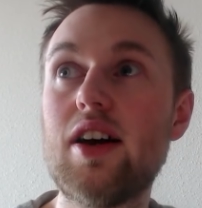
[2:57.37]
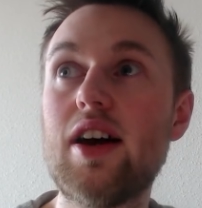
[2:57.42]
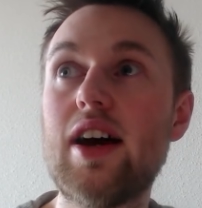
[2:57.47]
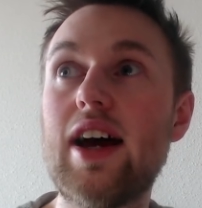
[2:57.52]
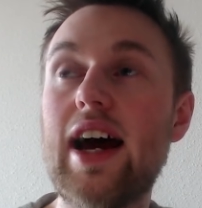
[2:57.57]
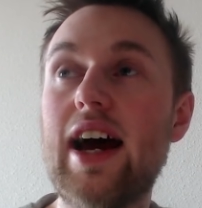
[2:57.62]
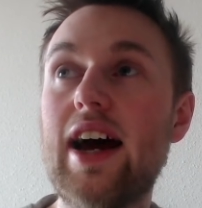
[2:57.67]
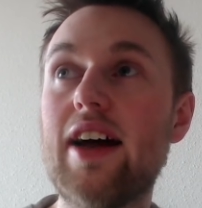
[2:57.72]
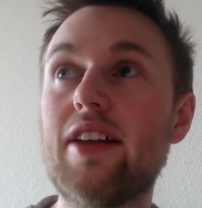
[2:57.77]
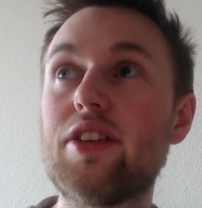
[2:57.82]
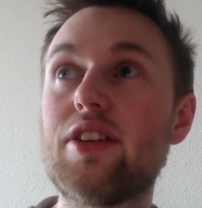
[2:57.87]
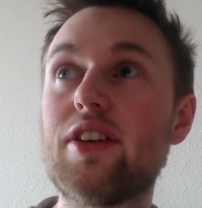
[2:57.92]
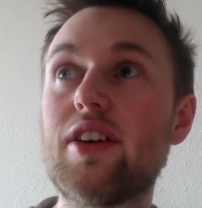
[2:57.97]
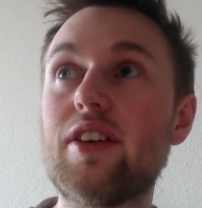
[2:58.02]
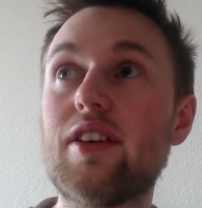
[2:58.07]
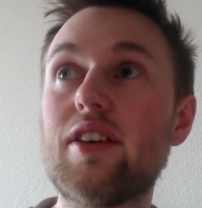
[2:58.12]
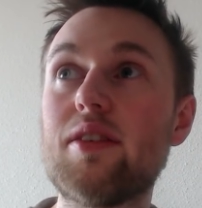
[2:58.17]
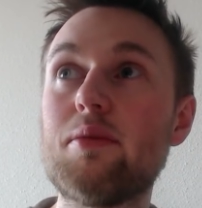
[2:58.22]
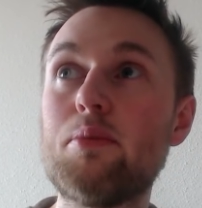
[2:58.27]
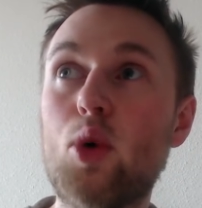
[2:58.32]
and uh,
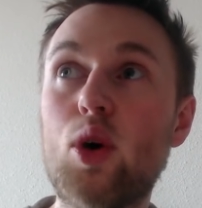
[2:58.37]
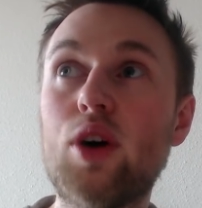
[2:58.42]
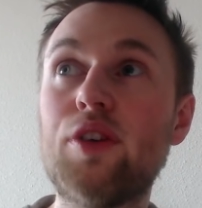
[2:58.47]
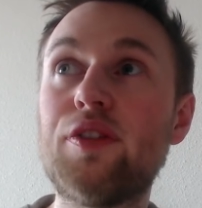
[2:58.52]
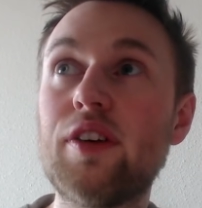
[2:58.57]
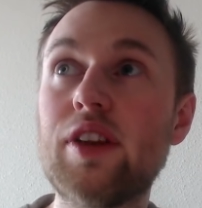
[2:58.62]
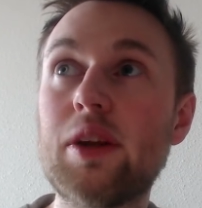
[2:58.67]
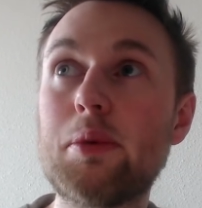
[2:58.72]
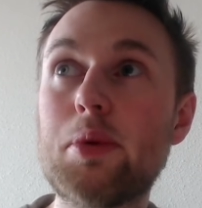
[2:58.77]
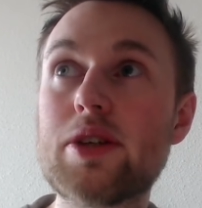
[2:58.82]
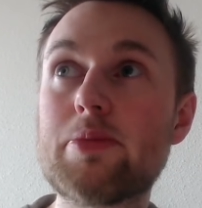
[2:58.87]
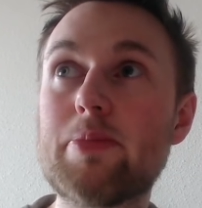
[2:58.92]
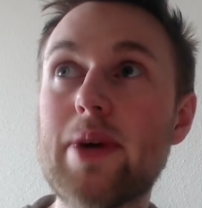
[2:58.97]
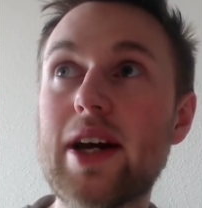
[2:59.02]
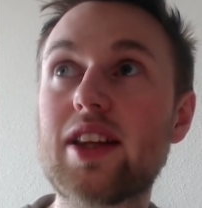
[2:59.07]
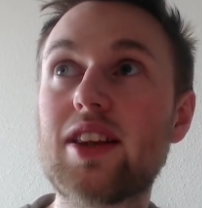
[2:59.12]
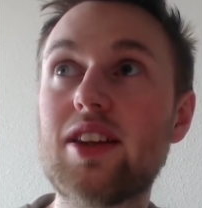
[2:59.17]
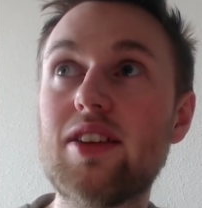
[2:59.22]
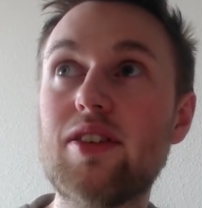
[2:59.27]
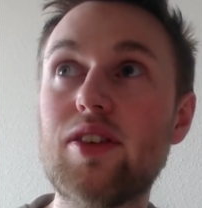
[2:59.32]
more from the
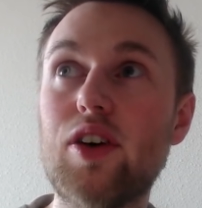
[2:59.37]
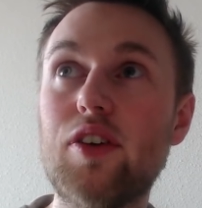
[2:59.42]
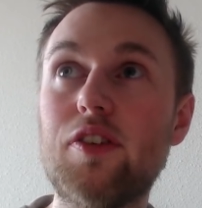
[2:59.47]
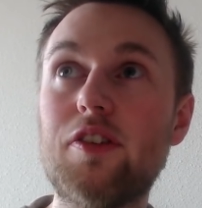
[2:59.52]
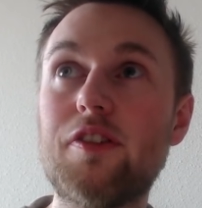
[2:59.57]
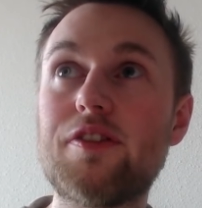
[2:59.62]
perspective of